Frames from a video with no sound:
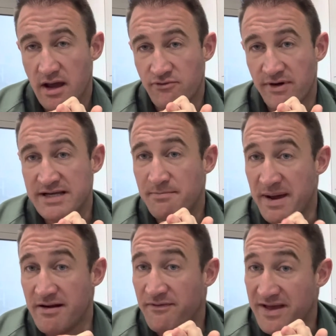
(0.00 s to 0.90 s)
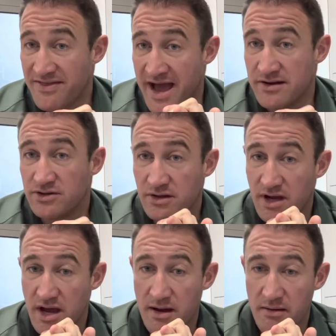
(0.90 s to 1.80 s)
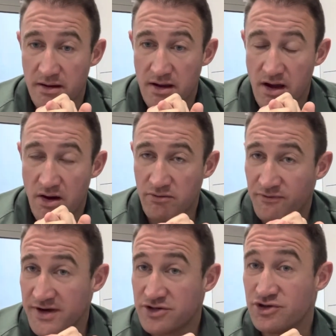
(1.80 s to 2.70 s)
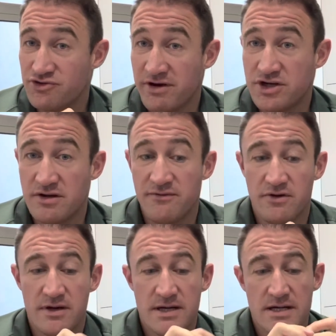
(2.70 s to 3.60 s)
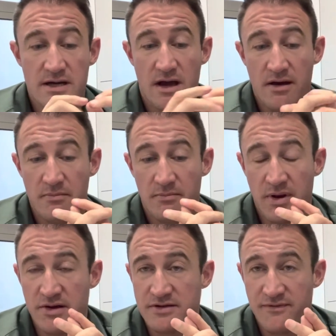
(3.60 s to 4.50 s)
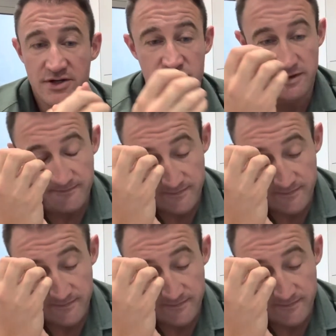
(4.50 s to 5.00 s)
greater benefit than old-fashioned stretching of your plantar fascia.